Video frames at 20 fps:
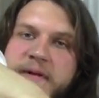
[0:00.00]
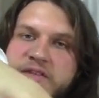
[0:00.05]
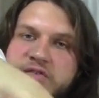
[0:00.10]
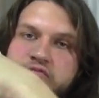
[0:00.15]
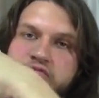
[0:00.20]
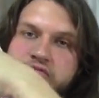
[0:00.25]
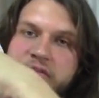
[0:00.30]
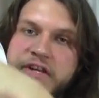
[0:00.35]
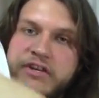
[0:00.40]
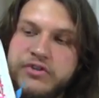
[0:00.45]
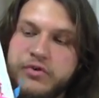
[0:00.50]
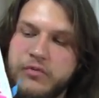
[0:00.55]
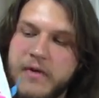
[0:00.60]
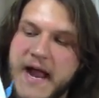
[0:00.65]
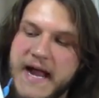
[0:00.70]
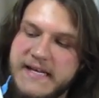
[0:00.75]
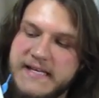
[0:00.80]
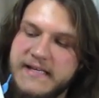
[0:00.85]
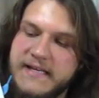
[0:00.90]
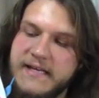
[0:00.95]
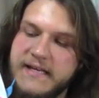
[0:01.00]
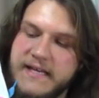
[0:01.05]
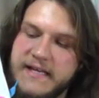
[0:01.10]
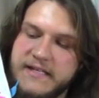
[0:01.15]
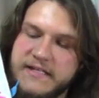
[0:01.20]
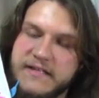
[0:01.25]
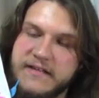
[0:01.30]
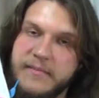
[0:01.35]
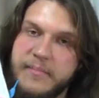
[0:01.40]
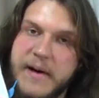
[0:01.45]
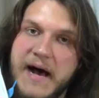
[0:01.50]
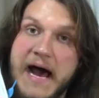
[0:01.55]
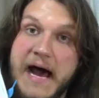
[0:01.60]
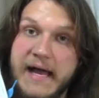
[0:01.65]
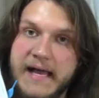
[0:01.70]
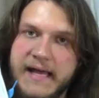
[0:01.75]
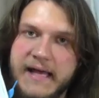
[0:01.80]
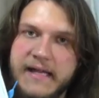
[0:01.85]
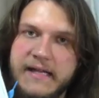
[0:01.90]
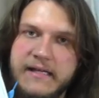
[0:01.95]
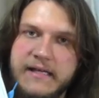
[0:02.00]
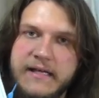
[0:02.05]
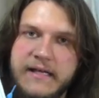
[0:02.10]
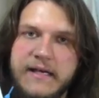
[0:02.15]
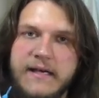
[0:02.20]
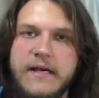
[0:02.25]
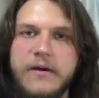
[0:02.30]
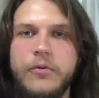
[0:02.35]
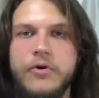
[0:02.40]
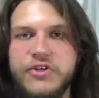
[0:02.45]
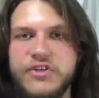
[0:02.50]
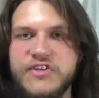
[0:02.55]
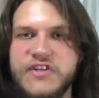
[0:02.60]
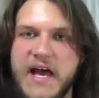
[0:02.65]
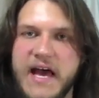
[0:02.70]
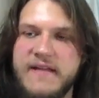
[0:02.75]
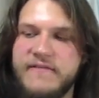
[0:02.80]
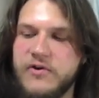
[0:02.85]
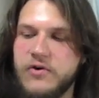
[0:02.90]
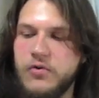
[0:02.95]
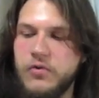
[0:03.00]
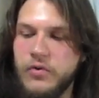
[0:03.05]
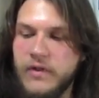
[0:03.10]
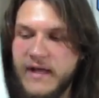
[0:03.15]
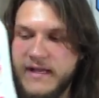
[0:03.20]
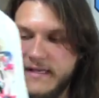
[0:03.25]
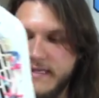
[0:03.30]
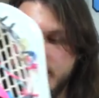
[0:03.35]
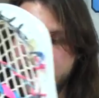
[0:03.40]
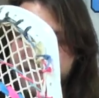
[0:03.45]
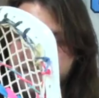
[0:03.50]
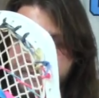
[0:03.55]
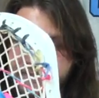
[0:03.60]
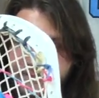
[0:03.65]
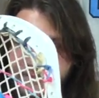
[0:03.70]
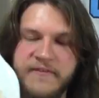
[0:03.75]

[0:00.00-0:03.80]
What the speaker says: it's redirected into the pocket, which is kind of a cool idea.